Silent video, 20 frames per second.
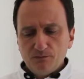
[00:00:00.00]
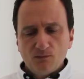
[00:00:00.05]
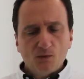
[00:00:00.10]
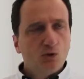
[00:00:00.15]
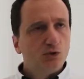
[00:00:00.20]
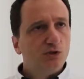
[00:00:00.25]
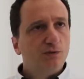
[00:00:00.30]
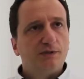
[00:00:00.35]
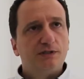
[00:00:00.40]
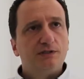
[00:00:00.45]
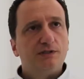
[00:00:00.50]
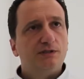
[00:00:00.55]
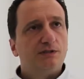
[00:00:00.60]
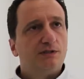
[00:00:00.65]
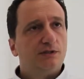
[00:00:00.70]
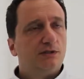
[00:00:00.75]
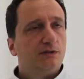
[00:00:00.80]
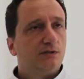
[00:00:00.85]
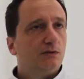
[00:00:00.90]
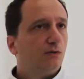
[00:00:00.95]
on the
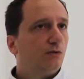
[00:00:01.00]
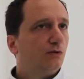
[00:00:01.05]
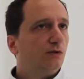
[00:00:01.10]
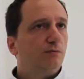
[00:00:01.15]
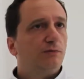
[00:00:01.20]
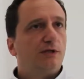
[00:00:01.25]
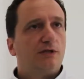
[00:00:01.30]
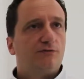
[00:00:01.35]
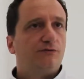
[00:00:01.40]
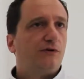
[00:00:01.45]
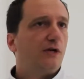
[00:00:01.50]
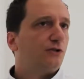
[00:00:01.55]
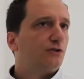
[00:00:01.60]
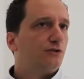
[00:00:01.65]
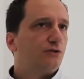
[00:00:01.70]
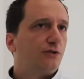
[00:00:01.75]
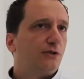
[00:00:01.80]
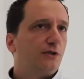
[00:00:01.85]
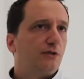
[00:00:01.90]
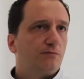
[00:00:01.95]
material or the
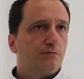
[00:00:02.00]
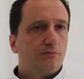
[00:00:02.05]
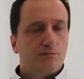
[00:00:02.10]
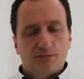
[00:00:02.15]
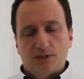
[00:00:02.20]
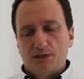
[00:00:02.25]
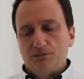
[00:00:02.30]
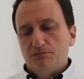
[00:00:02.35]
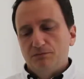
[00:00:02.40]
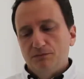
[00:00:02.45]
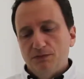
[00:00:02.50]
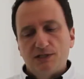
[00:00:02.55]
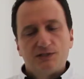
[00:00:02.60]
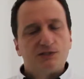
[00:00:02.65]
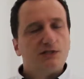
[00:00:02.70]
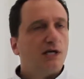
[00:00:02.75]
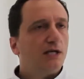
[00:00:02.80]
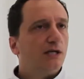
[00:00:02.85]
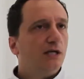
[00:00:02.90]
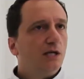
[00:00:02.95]
manufacturer, but let's
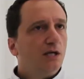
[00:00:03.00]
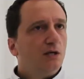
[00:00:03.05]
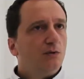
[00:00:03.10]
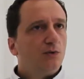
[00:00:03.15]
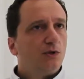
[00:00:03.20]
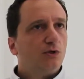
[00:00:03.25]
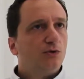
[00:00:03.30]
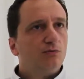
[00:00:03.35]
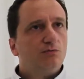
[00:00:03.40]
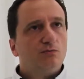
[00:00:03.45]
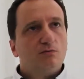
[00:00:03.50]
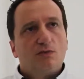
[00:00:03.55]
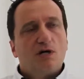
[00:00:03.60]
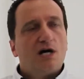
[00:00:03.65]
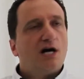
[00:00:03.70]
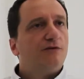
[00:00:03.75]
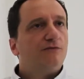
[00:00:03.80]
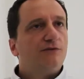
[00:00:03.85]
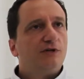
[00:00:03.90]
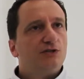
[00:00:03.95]
say we could
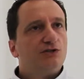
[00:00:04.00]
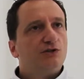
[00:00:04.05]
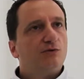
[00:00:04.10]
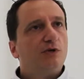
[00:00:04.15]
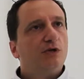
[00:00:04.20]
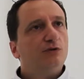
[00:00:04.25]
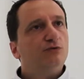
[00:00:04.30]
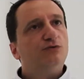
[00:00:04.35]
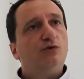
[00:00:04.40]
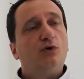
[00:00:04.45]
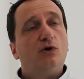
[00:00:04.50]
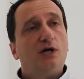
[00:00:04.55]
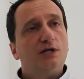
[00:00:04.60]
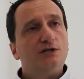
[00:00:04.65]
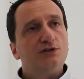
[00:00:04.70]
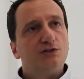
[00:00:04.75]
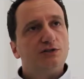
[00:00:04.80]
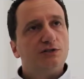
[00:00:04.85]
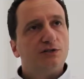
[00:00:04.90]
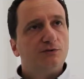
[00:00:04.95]
average around
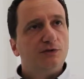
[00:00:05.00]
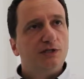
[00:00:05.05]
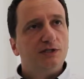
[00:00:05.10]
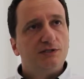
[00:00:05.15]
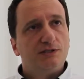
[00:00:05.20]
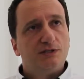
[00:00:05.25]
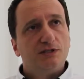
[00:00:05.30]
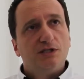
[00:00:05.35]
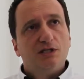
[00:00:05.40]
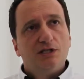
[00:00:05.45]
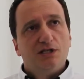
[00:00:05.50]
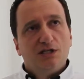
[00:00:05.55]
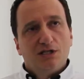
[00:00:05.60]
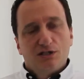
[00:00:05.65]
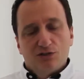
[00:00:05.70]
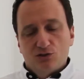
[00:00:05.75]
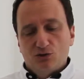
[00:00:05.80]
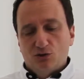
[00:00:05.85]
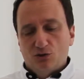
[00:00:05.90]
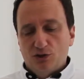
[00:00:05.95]
400 degrees.
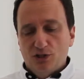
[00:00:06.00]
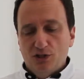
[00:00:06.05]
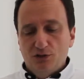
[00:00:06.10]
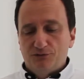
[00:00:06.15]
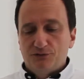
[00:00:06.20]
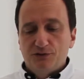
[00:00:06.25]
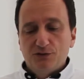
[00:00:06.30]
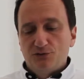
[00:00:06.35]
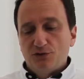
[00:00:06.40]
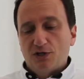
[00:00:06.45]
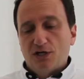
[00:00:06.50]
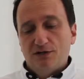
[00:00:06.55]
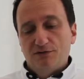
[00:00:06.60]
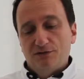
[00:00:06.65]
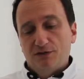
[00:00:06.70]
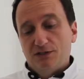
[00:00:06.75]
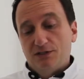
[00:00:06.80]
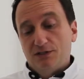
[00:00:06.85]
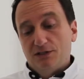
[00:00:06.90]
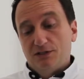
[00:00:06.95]
So if the
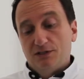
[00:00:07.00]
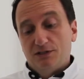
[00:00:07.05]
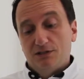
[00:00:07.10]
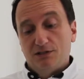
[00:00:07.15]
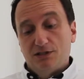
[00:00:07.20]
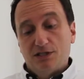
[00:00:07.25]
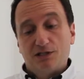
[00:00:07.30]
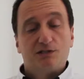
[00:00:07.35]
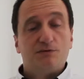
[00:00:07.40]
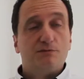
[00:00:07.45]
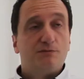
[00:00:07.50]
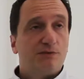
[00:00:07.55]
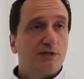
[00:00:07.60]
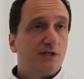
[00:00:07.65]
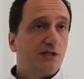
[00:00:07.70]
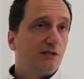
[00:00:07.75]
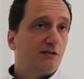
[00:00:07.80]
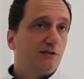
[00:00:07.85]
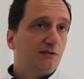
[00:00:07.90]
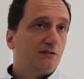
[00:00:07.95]
driver doesn't
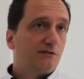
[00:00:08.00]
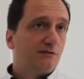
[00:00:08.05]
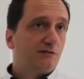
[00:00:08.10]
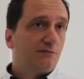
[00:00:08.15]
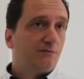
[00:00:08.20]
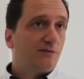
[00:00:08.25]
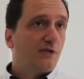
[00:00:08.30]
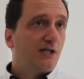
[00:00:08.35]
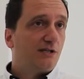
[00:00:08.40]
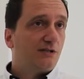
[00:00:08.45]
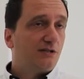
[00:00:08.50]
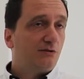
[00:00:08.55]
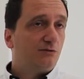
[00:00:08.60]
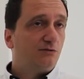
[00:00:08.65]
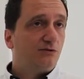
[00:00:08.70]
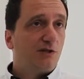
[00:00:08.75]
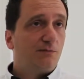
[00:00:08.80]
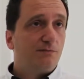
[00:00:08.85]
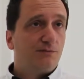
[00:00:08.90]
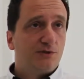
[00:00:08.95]
bring the brakes
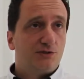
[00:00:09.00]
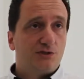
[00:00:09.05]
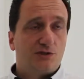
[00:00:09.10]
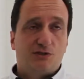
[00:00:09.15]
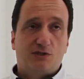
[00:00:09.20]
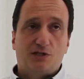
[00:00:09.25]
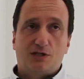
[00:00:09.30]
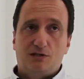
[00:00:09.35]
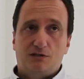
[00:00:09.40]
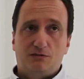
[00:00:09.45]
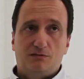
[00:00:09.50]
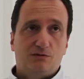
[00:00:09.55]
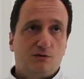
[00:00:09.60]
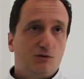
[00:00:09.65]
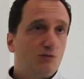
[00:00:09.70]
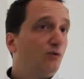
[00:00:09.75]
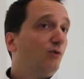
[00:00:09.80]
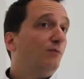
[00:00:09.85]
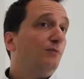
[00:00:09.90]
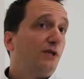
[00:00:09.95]
into temperature, say
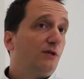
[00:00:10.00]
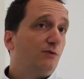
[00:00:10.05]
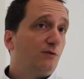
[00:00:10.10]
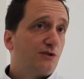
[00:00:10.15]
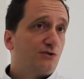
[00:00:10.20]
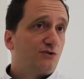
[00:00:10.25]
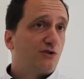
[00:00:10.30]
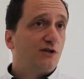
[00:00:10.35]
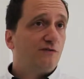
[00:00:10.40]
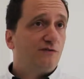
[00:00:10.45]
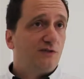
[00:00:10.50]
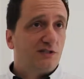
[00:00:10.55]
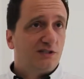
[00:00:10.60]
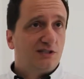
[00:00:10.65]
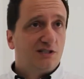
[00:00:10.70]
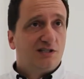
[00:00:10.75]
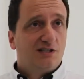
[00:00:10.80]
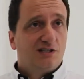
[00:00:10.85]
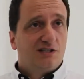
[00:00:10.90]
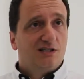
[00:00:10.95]
you or me were driving
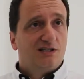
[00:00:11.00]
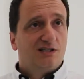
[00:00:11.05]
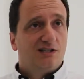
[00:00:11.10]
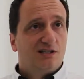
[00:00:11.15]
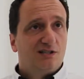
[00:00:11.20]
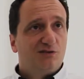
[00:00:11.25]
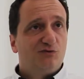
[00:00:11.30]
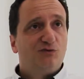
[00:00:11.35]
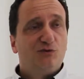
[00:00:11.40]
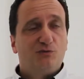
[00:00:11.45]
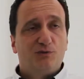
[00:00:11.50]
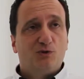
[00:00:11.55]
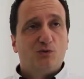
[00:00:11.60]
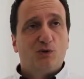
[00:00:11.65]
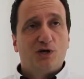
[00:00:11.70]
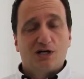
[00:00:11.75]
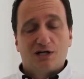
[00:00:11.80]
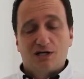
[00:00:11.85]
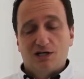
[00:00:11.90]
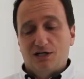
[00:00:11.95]
the Formula
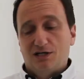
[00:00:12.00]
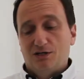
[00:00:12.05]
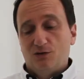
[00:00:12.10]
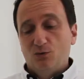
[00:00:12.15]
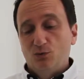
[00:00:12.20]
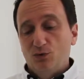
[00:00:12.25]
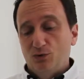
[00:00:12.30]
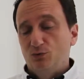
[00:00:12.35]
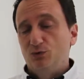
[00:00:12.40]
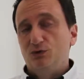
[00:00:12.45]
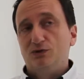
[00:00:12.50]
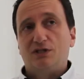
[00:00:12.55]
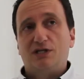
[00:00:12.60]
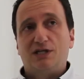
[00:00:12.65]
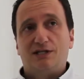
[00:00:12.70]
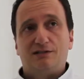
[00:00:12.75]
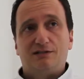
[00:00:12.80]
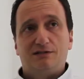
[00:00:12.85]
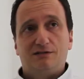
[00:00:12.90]
1 car, we wouldn't get